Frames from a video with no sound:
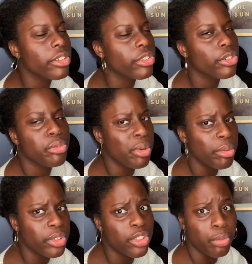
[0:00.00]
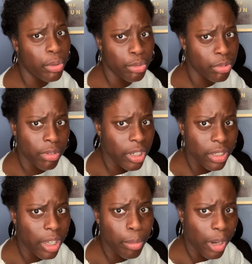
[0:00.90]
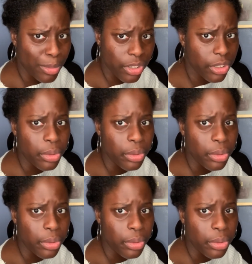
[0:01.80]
You won't. You won't regret it. I promise you.